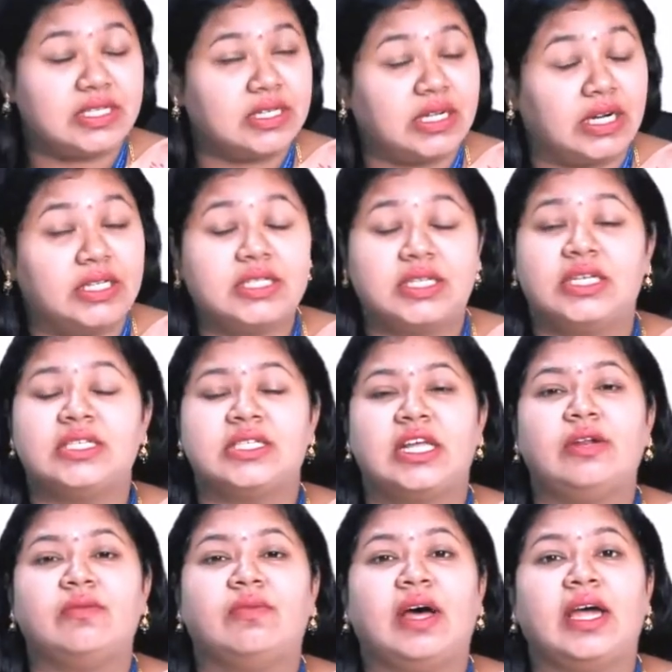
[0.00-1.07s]
the reason
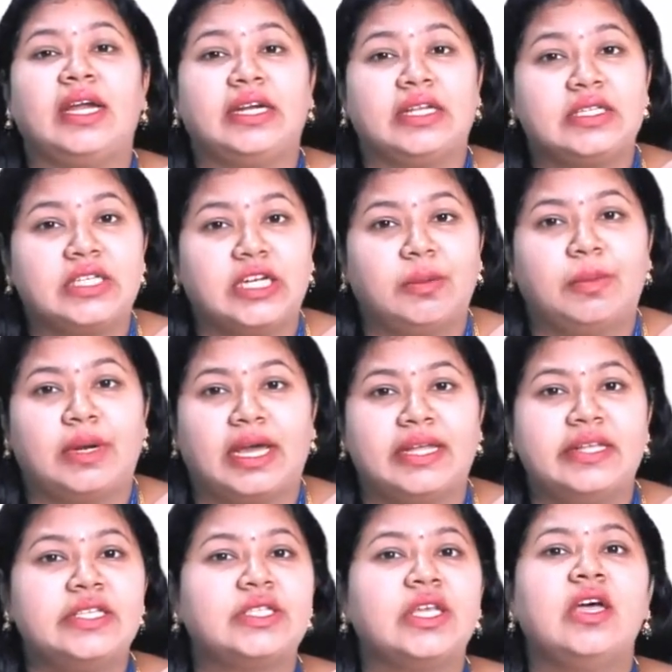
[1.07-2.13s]
why it is named as
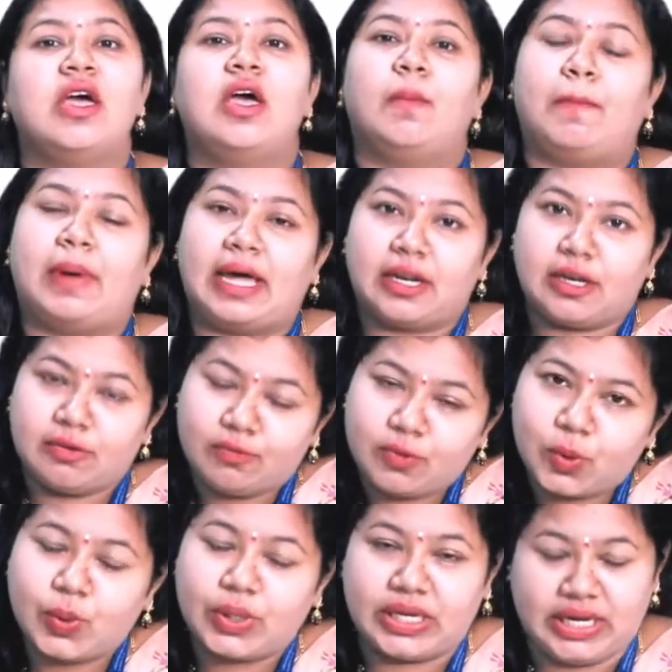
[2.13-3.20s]
parallel flow
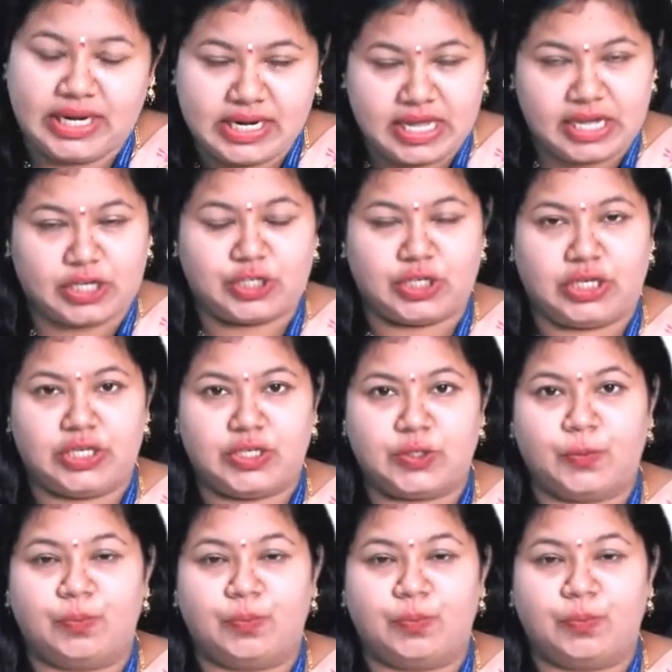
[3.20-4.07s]
heat exchanger.